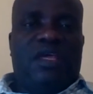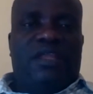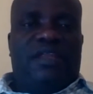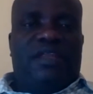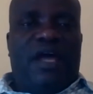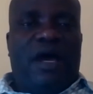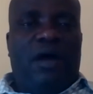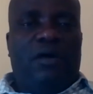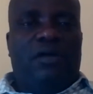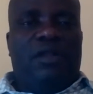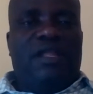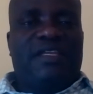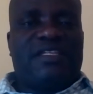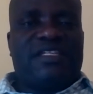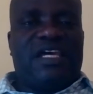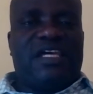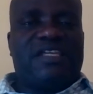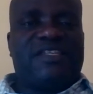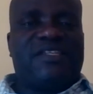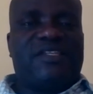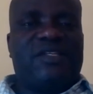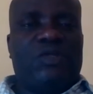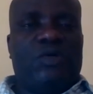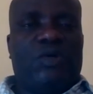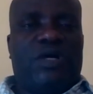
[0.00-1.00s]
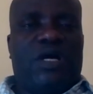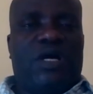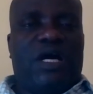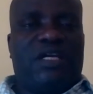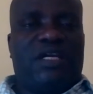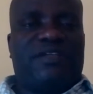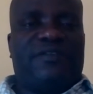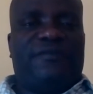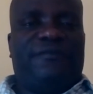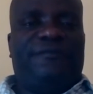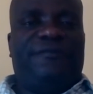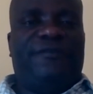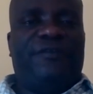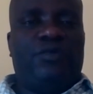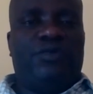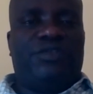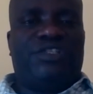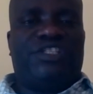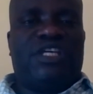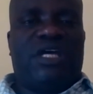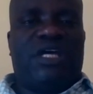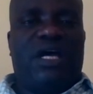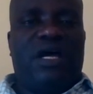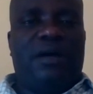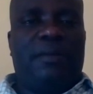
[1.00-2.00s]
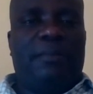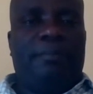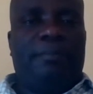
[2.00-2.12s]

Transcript: Now let us look at future